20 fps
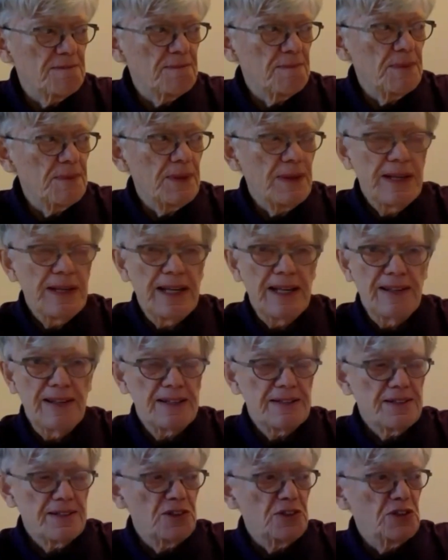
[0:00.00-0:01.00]
and that's
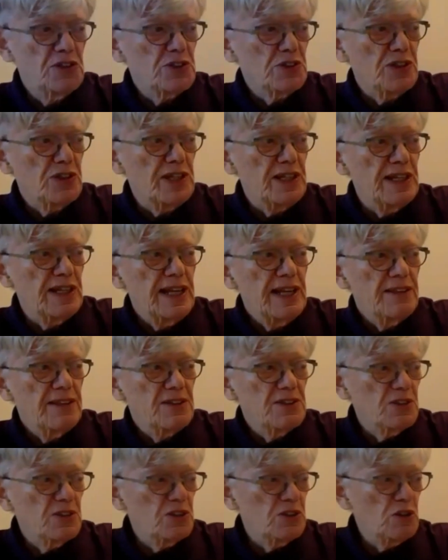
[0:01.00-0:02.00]
on your screen.
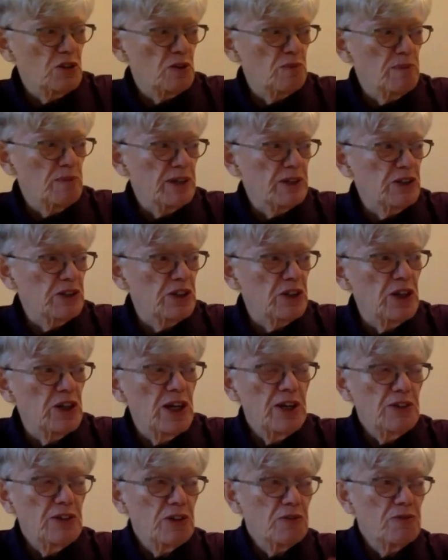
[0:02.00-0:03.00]
This is your picture.
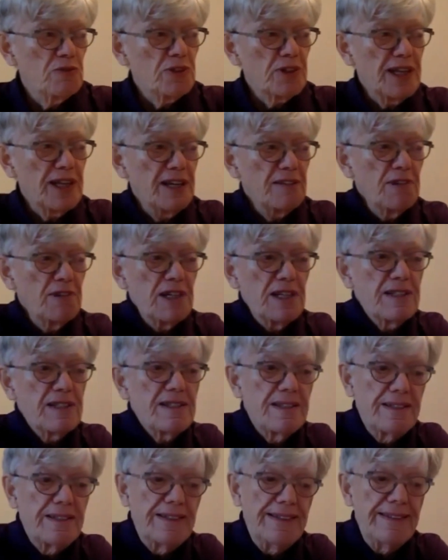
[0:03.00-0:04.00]
Don't forget, when it's
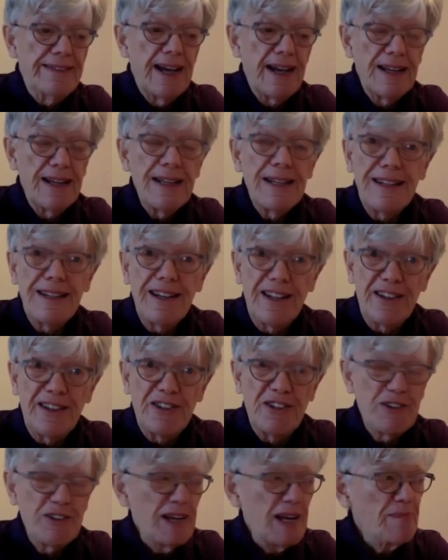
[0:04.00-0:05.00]
done and
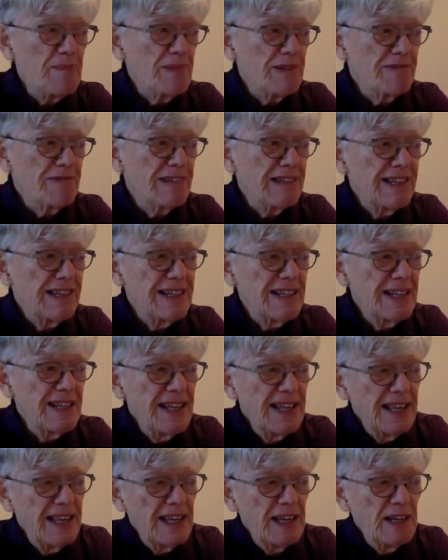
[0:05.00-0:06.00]
you're happy with it,
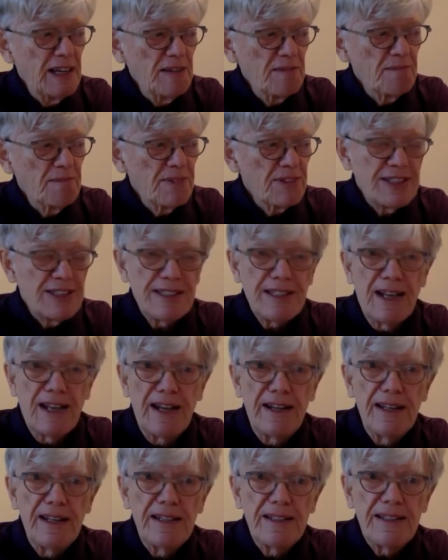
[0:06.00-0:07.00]
sign
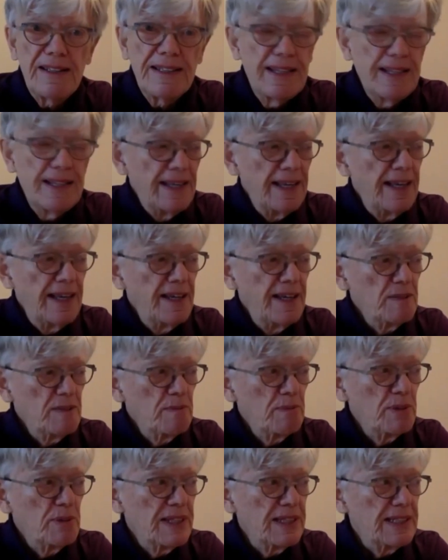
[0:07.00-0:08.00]
it and
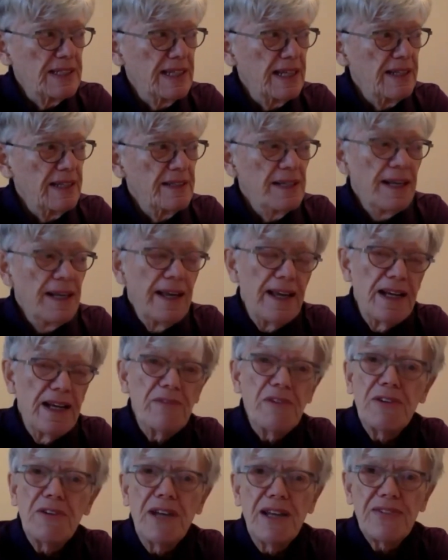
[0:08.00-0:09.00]
put the date. And if
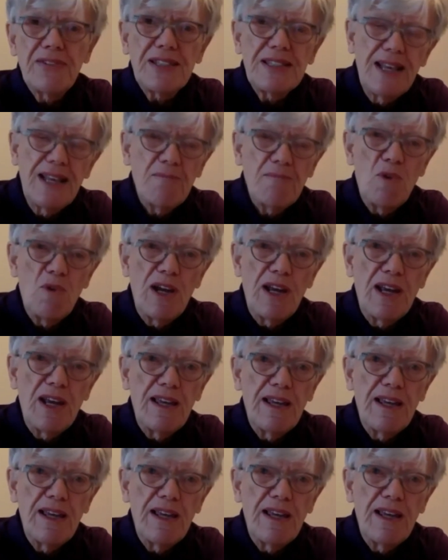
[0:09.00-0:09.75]
you have some way